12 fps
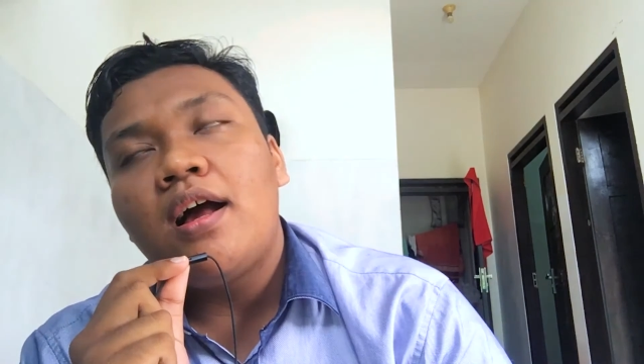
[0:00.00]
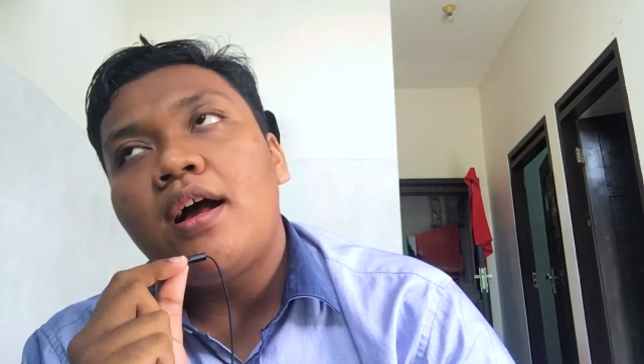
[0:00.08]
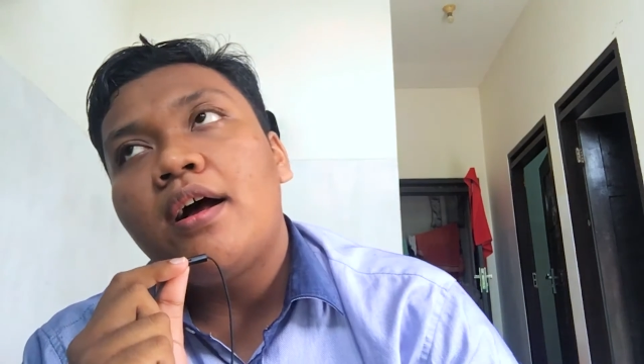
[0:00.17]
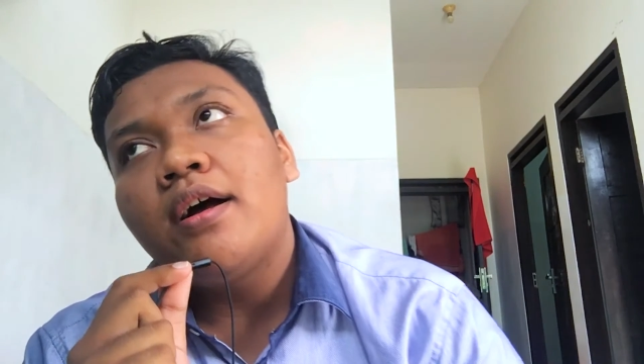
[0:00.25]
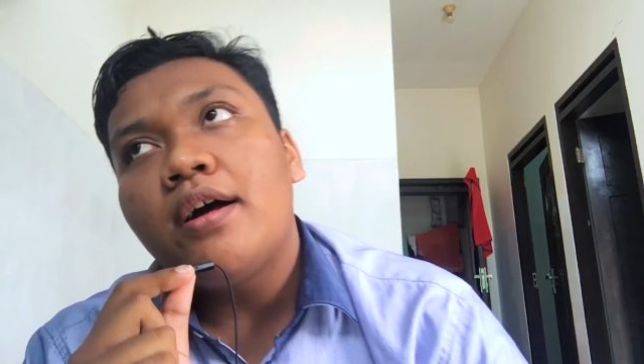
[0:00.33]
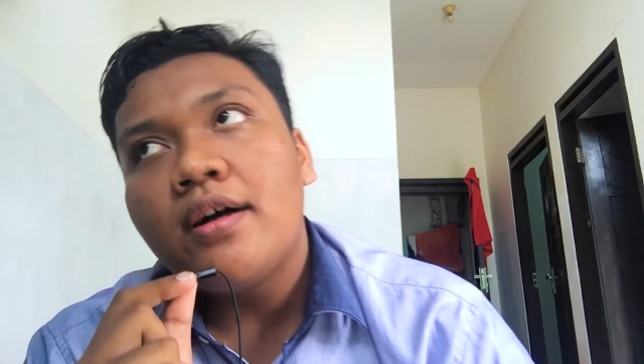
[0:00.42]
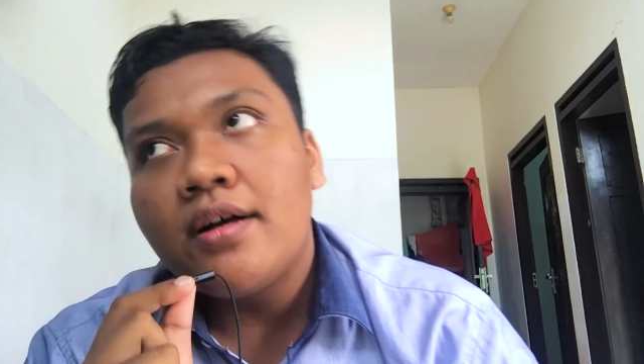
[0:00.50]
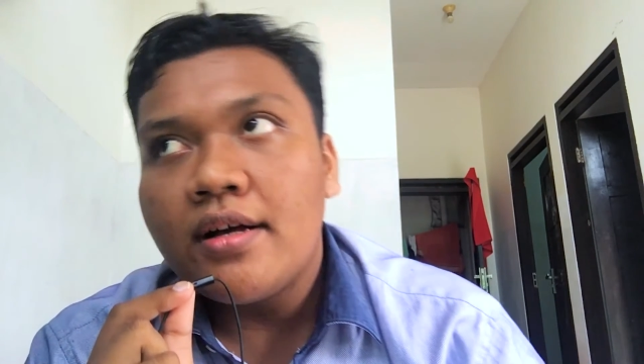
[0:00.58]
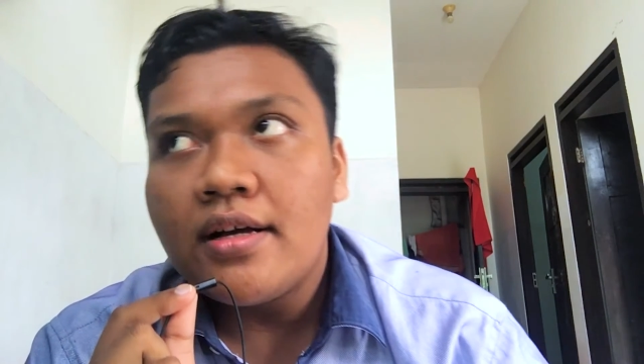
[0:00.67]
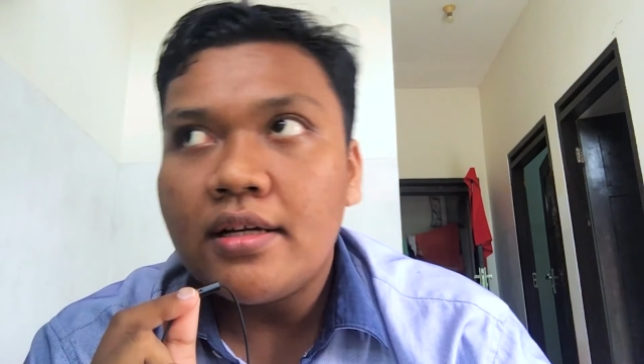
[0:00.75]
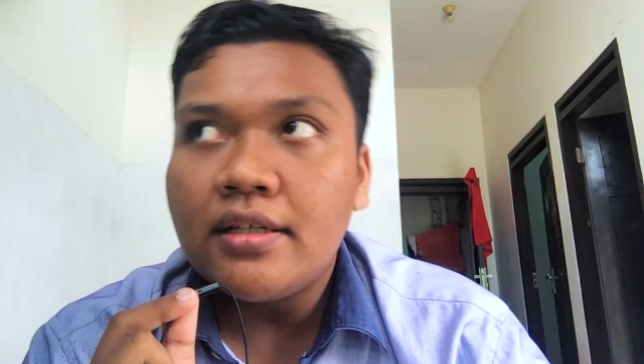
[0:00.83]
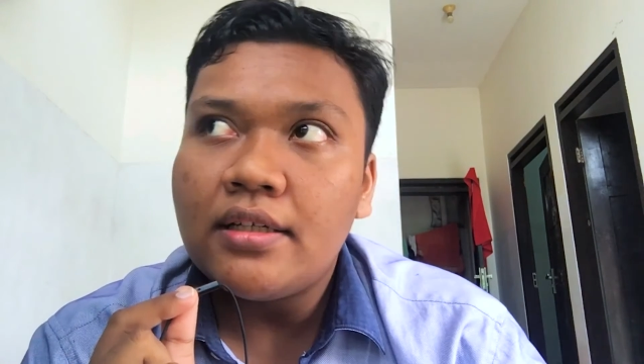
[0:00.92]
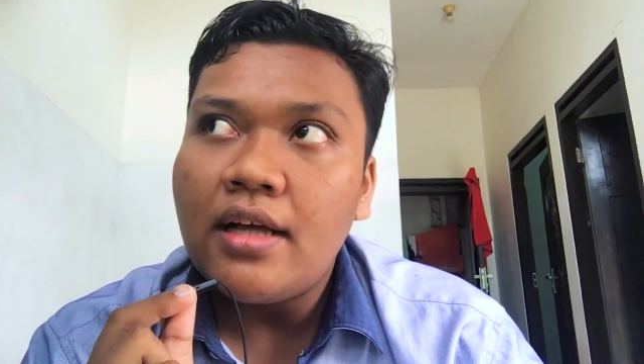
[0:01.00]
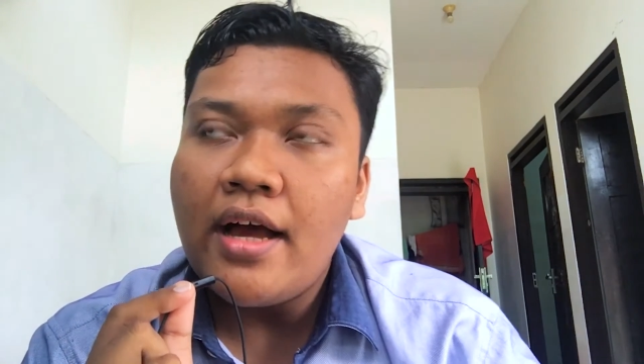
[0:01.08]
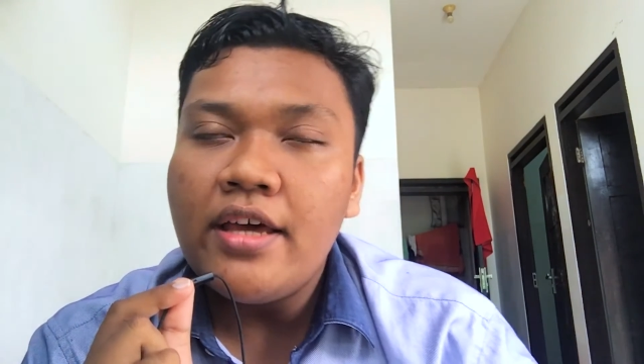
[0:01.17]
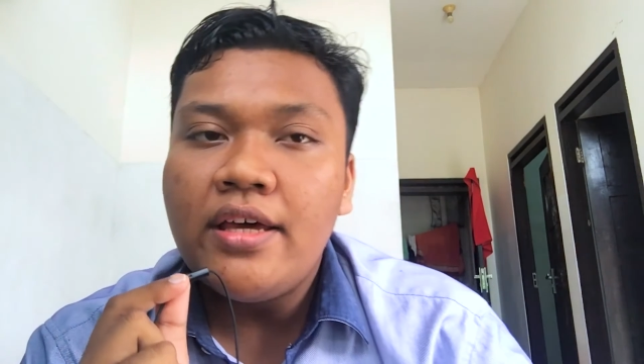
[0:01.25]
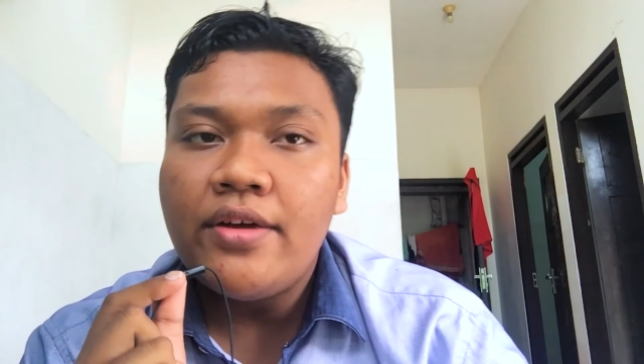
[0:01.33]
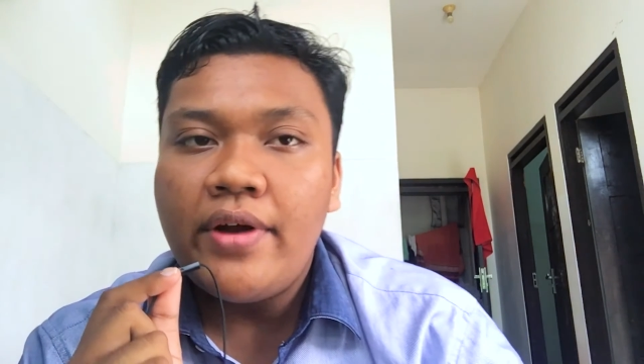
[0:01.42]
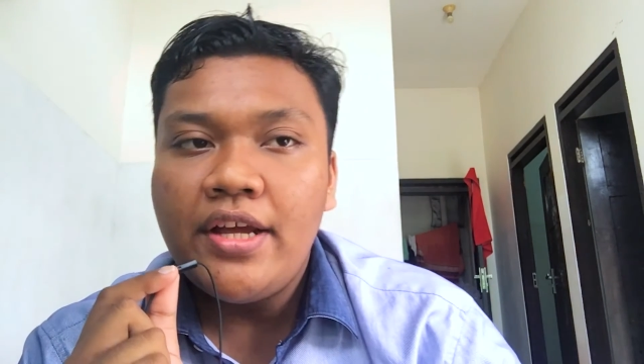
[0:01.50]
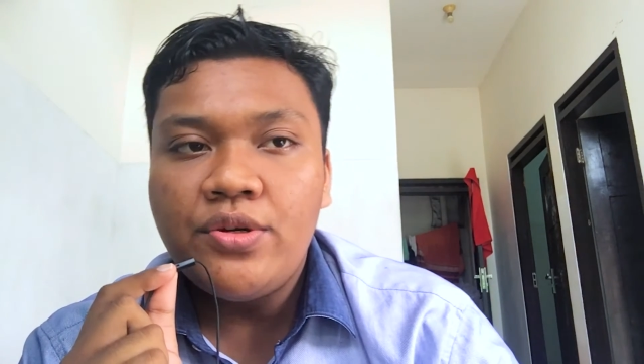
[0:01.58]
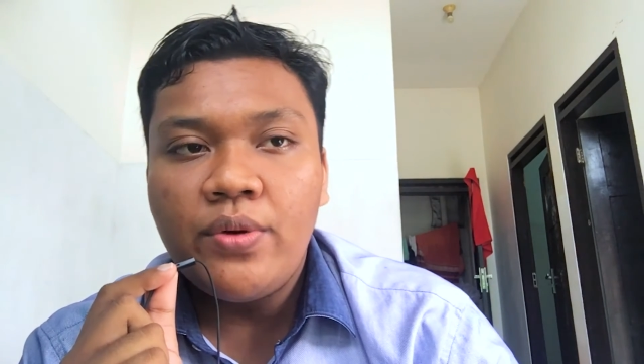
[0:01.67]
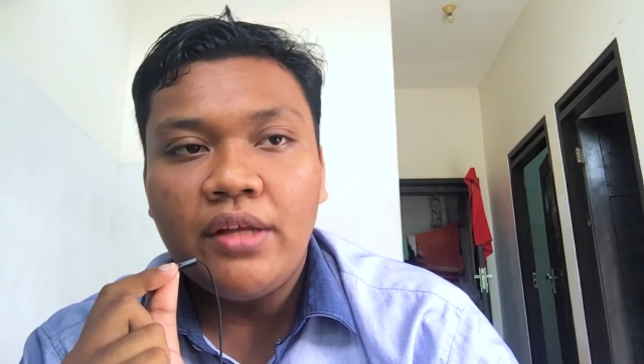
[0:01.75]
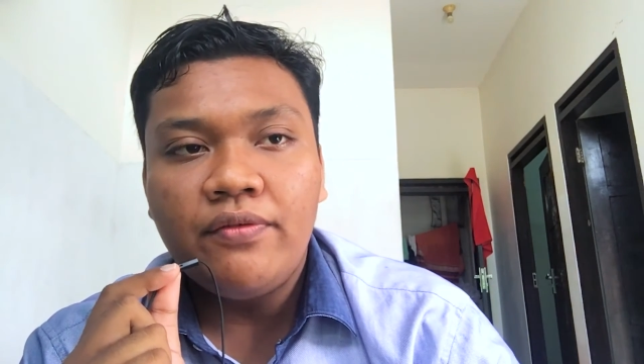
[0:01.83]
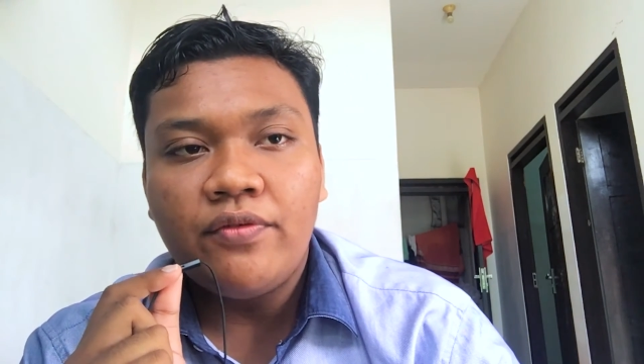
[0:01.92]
I graduate